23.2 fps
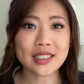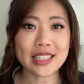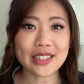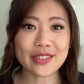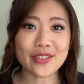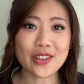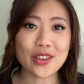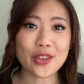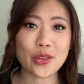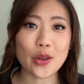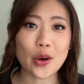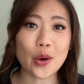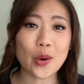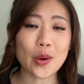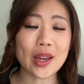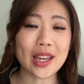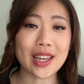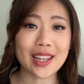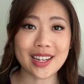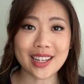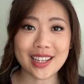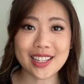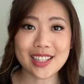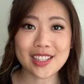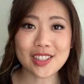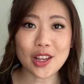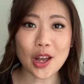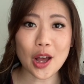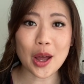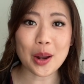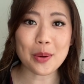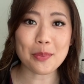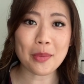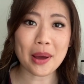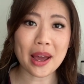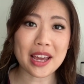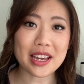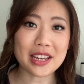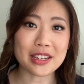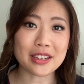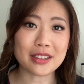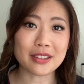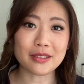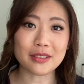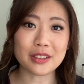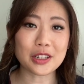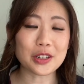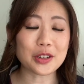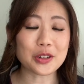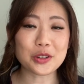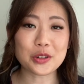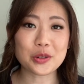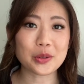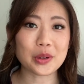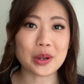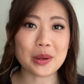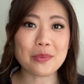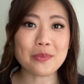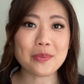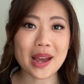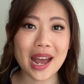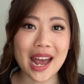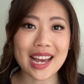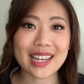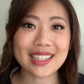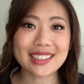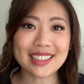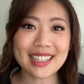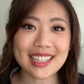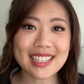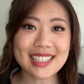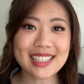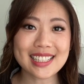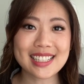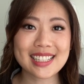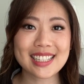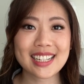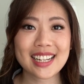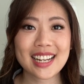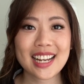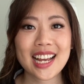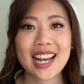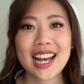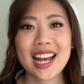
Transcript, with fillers: even though it is on my, you know, dream bag list.